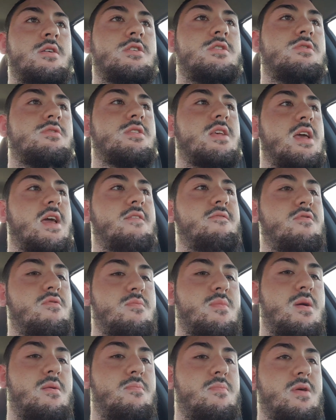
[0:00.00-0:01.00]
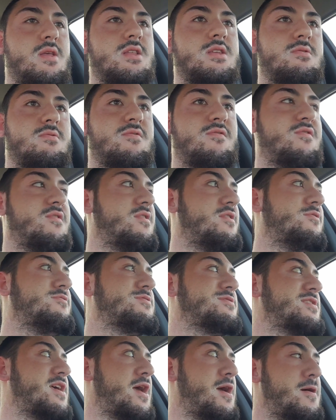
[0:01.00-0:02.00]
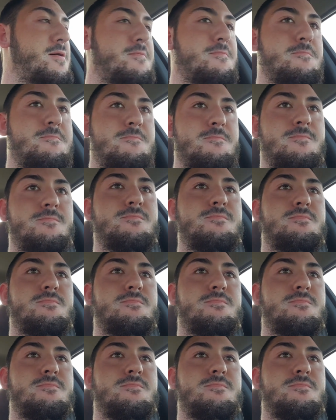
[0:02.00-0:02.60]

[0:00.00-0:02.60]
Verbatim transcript: She was like, Have you made pizza before? I was like, Um,